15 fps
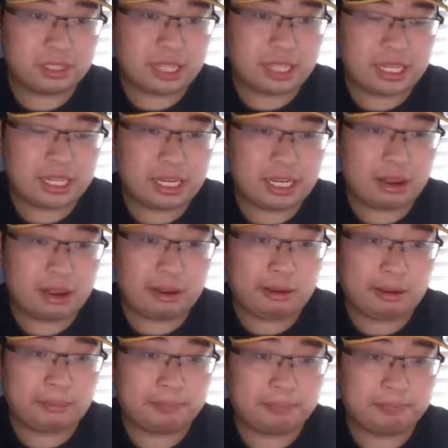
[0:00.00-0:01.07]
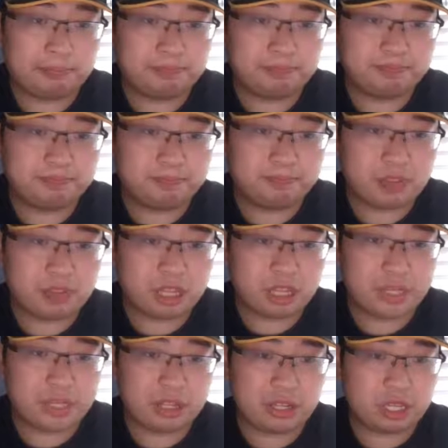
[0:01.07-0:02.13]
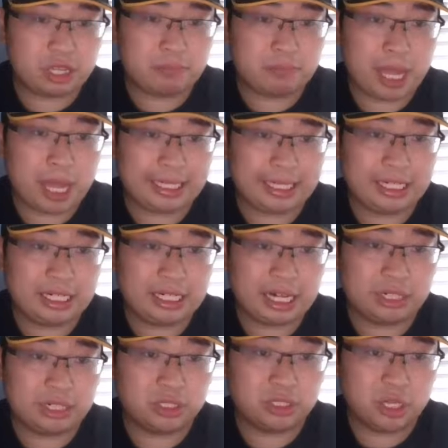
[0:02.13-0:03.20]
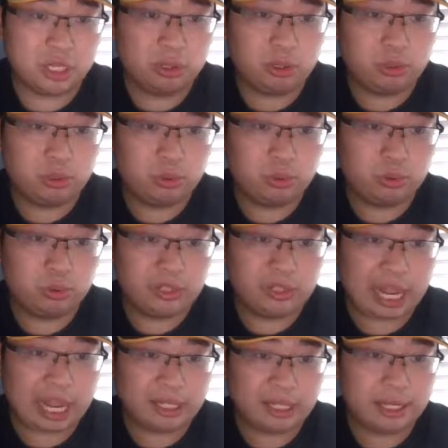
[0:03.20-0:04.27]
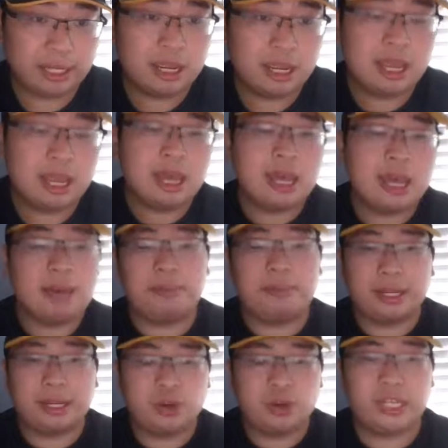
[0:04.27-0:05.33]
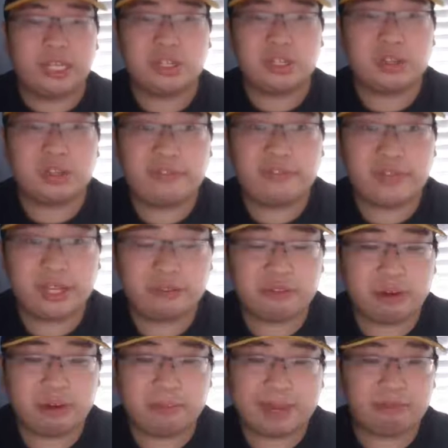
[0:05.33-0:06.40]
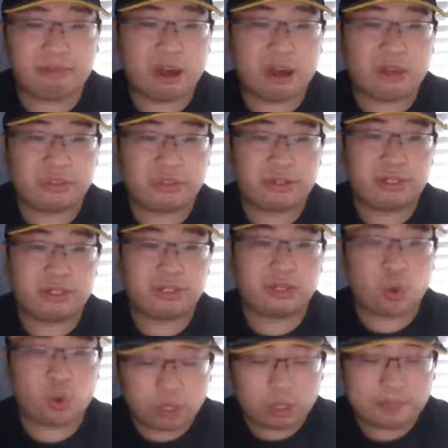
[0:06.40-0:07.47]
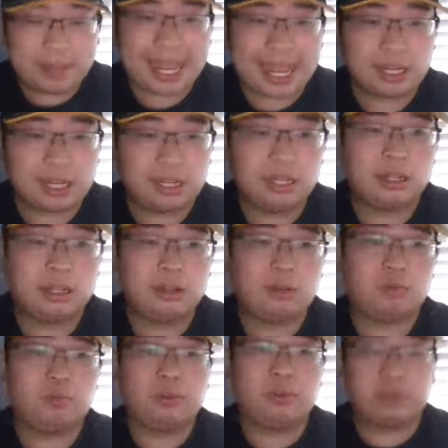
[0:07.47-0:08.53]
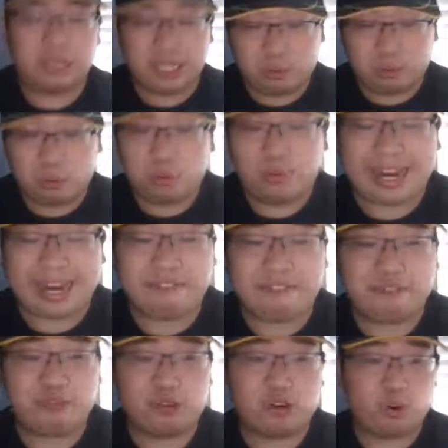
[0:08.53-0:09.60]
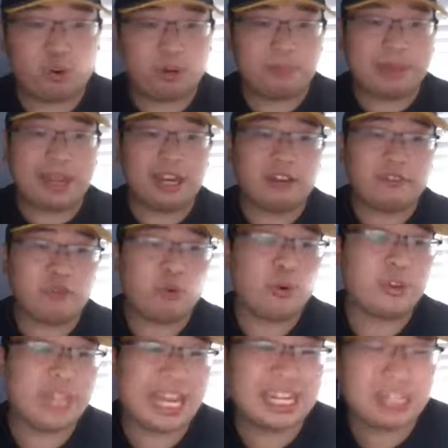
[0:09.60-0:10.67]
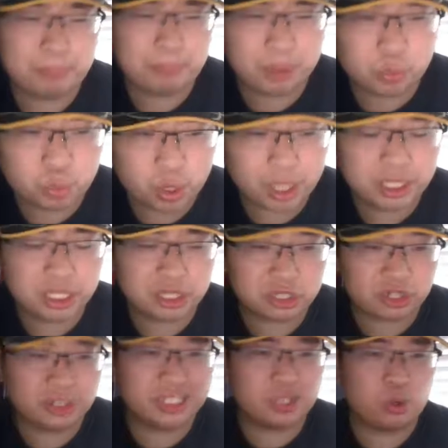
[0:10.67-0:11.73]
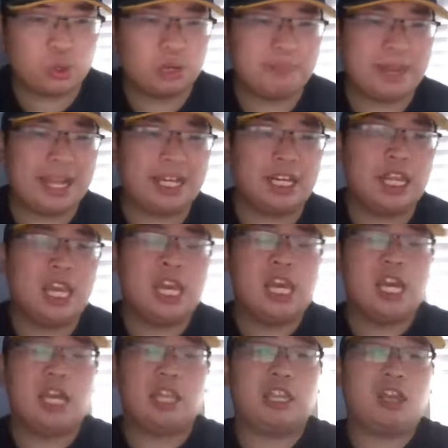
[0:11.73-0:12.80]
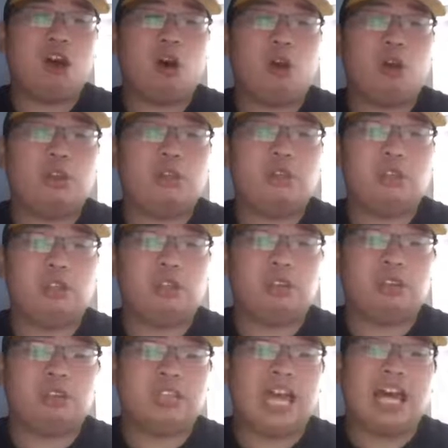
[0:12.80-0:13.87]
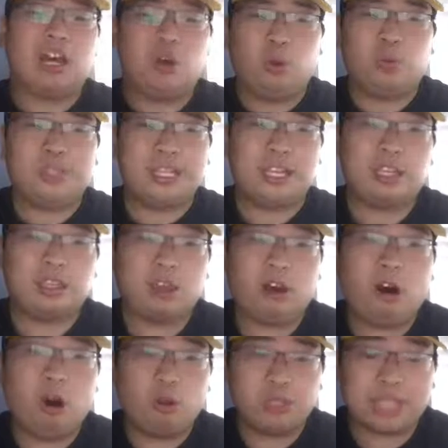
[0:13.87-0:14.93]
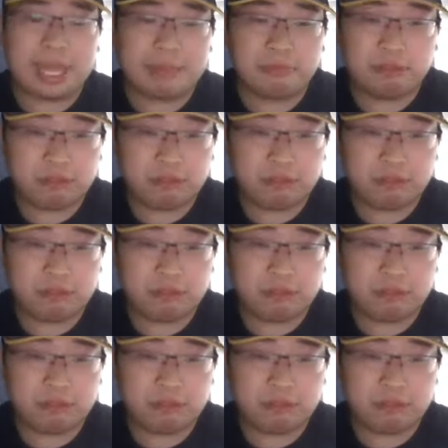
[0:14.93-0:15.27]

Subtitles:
taking someone else's spot here. I don't know who exactly. But going into this 53-man roster, the quarterback, we'll see who we have for quarterback. Of course, at number one, the starting quarterback is not only the all-time